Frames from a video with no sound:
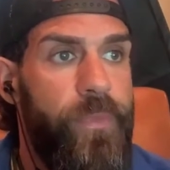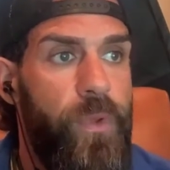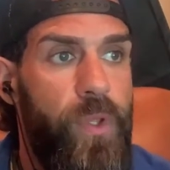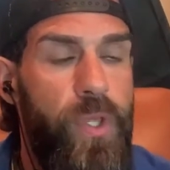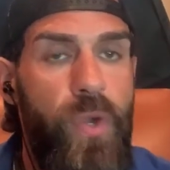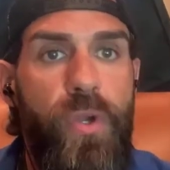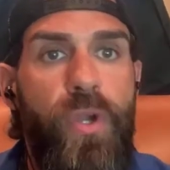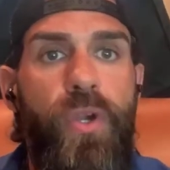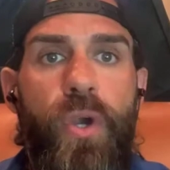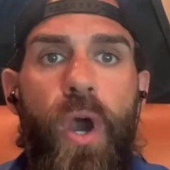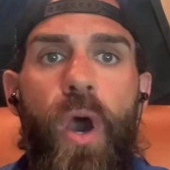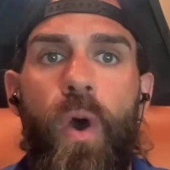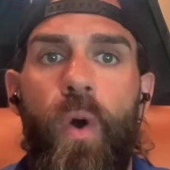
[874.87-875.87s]
You can
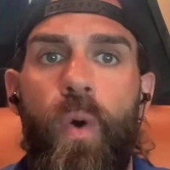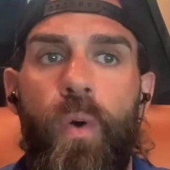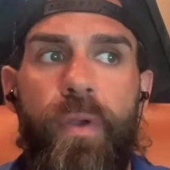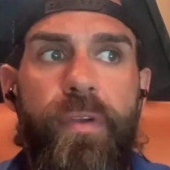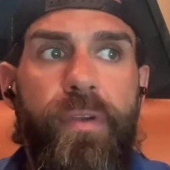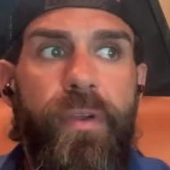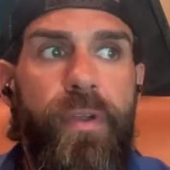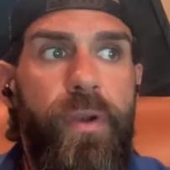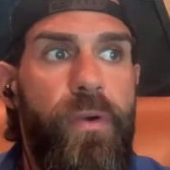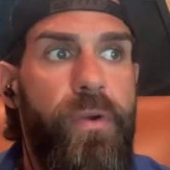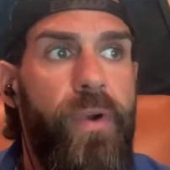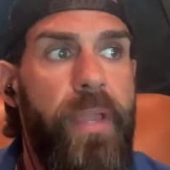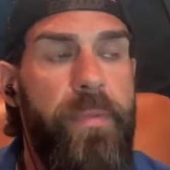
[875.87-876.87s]
go,
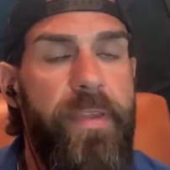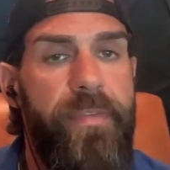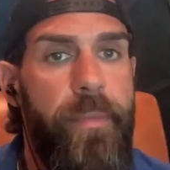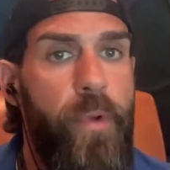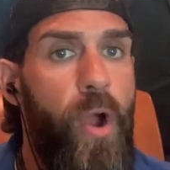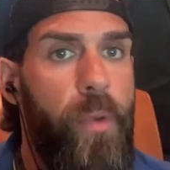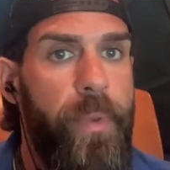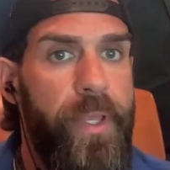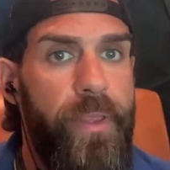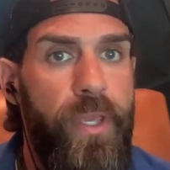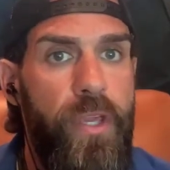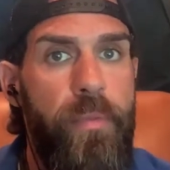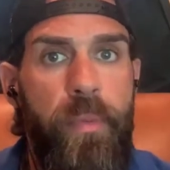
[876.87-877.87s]
correct me if I'm wrong, but
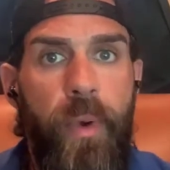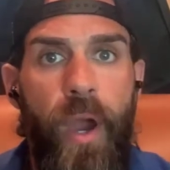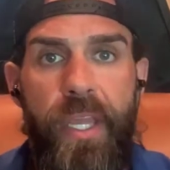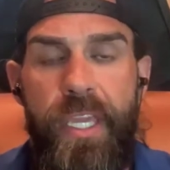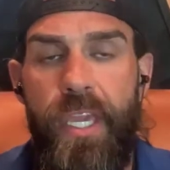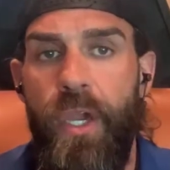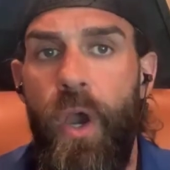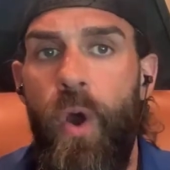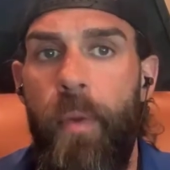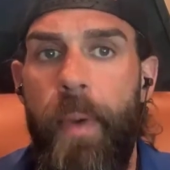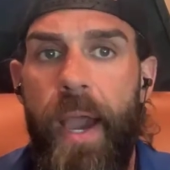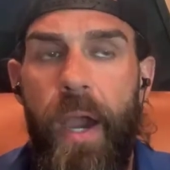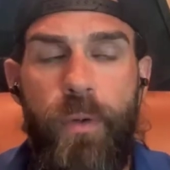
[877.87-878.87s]
the human body can go
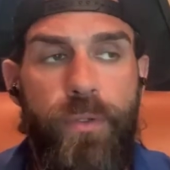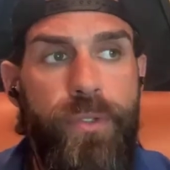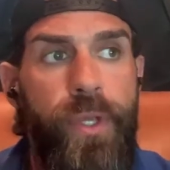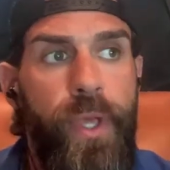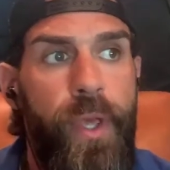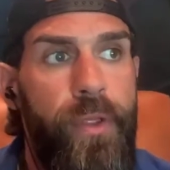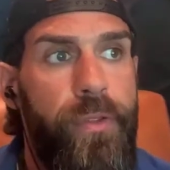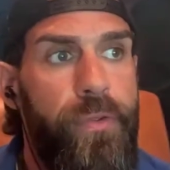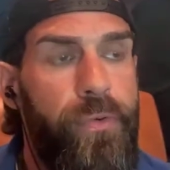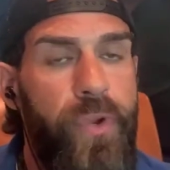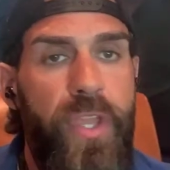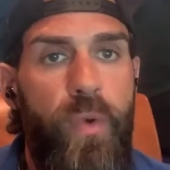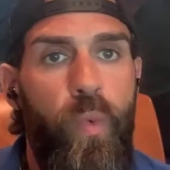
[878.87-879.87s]
about
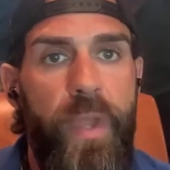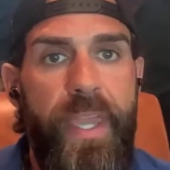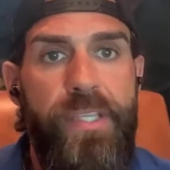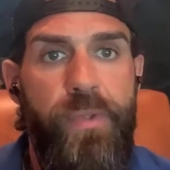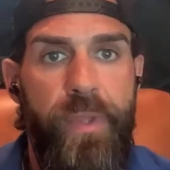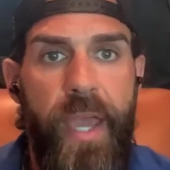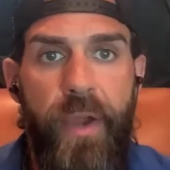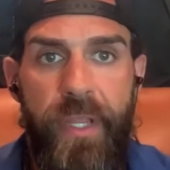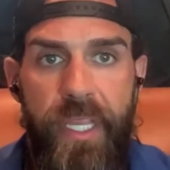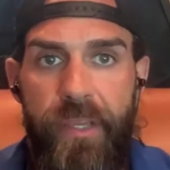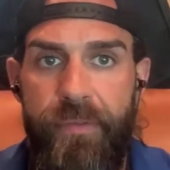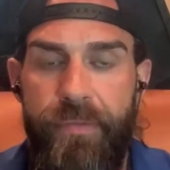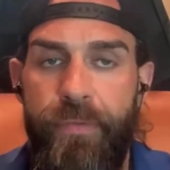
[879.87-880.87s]
3 weeks without
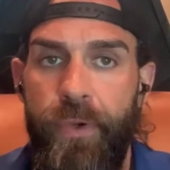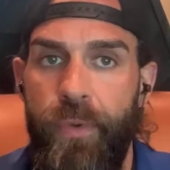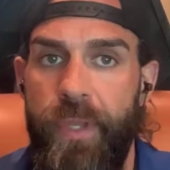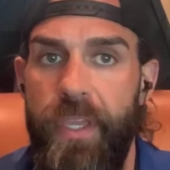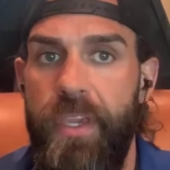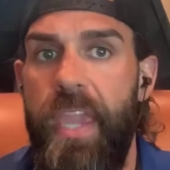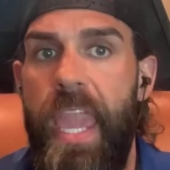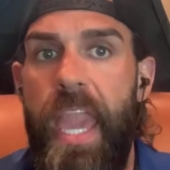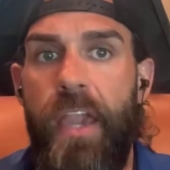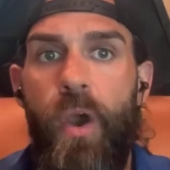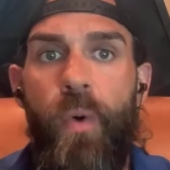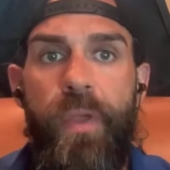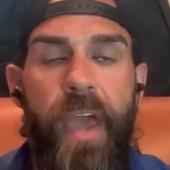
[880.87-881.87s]
eating food. Now, you
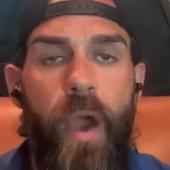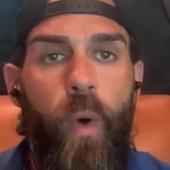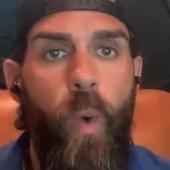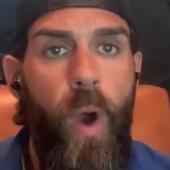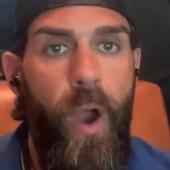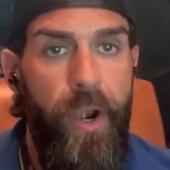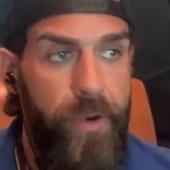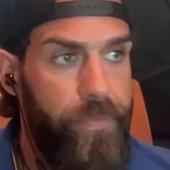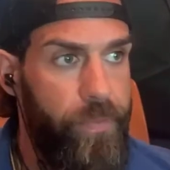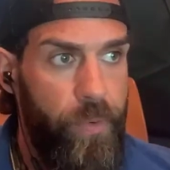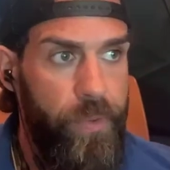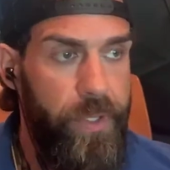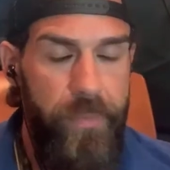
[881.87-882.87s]
can't go without water
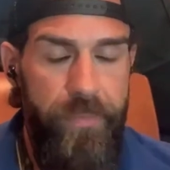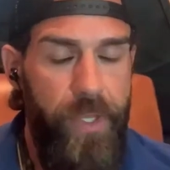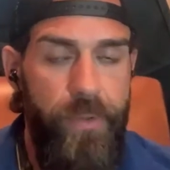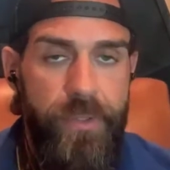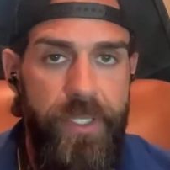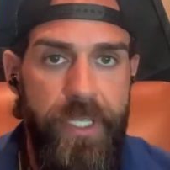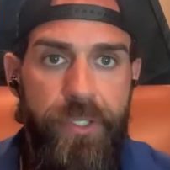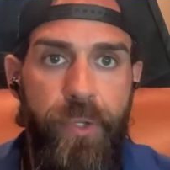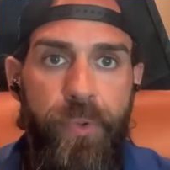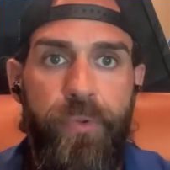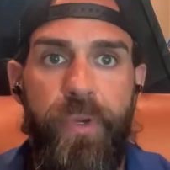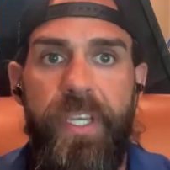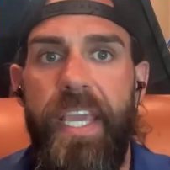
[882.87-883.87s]
for only, say 2
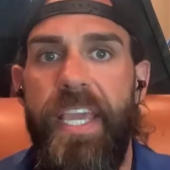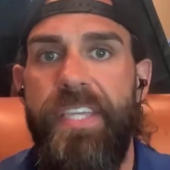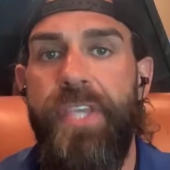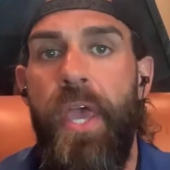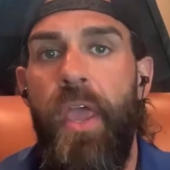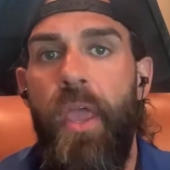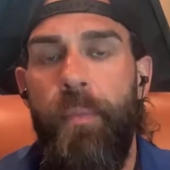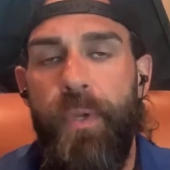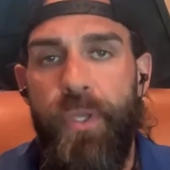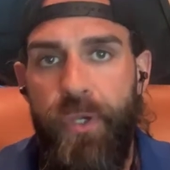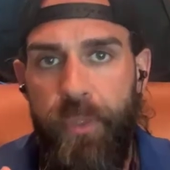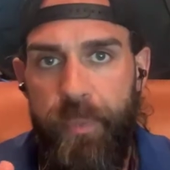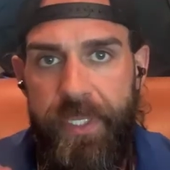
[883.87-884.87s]
or 3 days, but
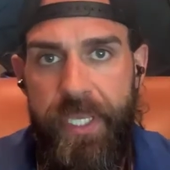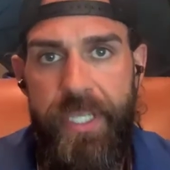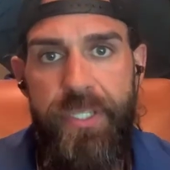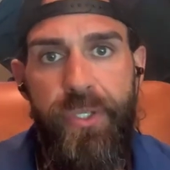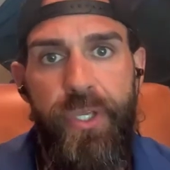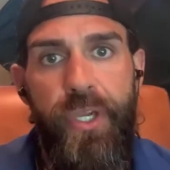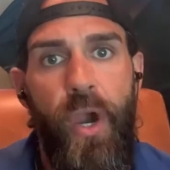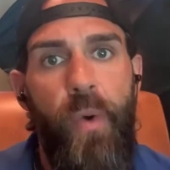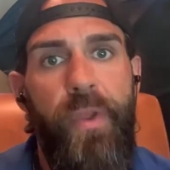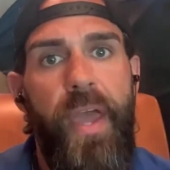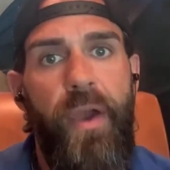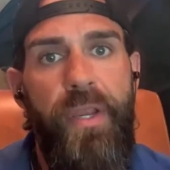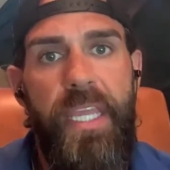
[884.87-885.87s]
you could potentially go
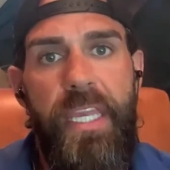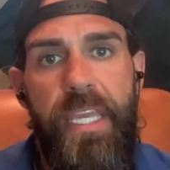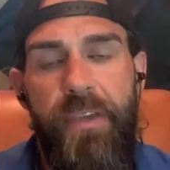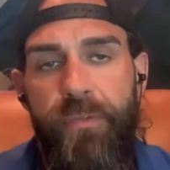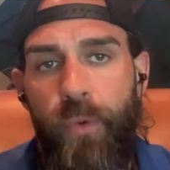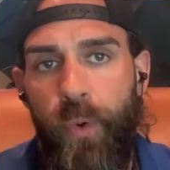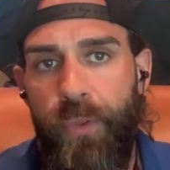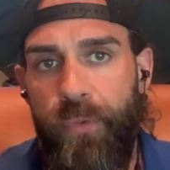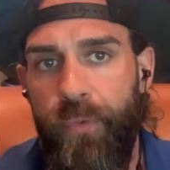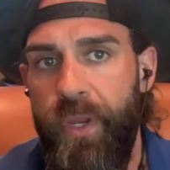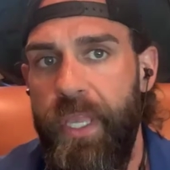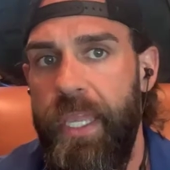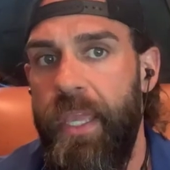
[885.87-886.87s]
without eating for
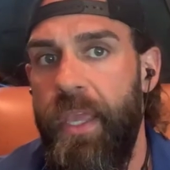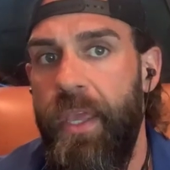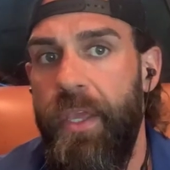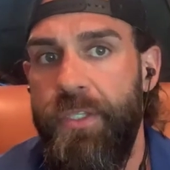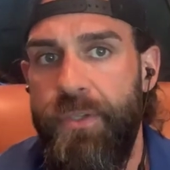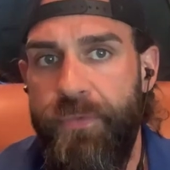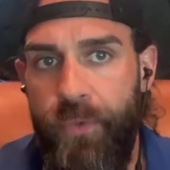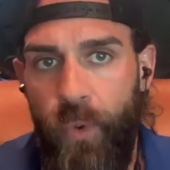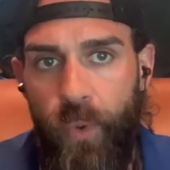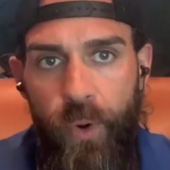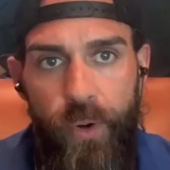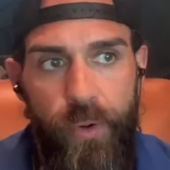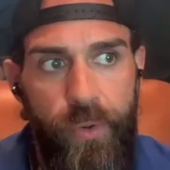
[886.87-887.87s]
3 to
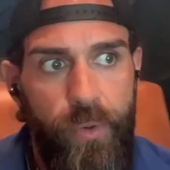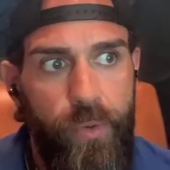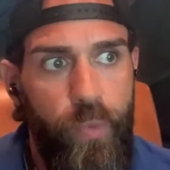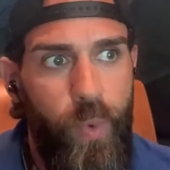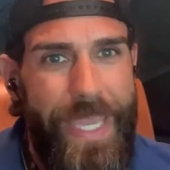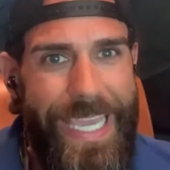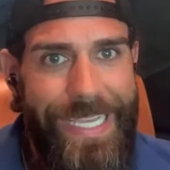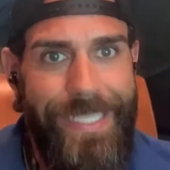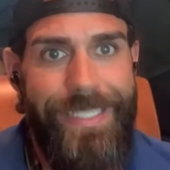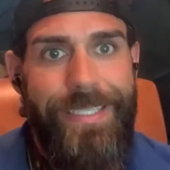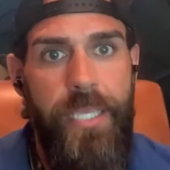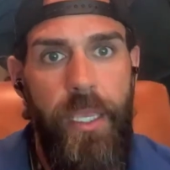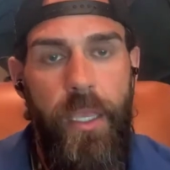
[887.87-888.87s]
4
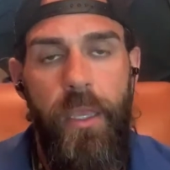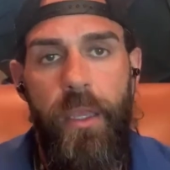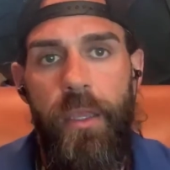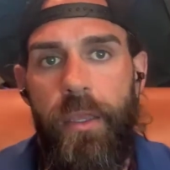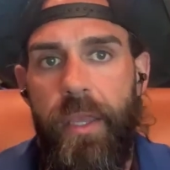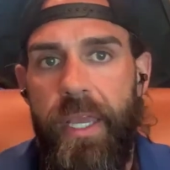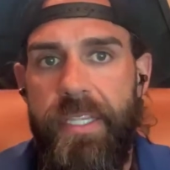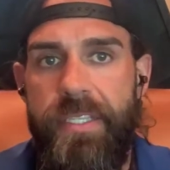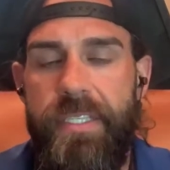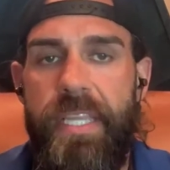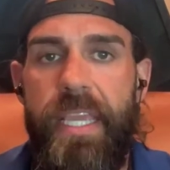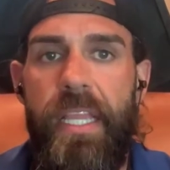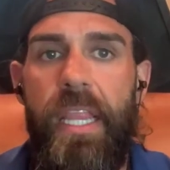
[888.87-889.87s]
weeks and
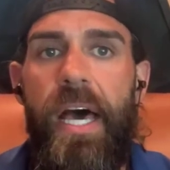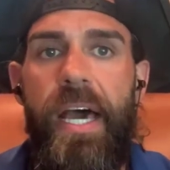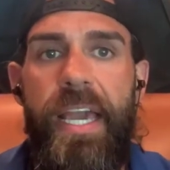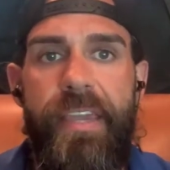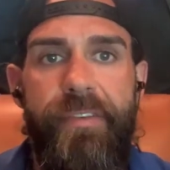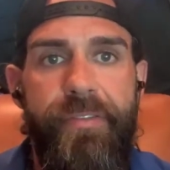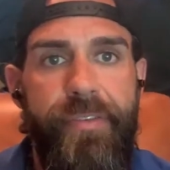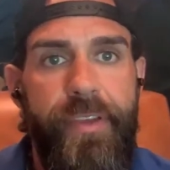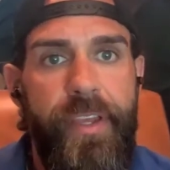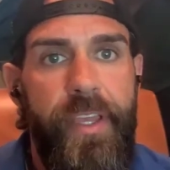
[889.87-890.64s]
stay alive.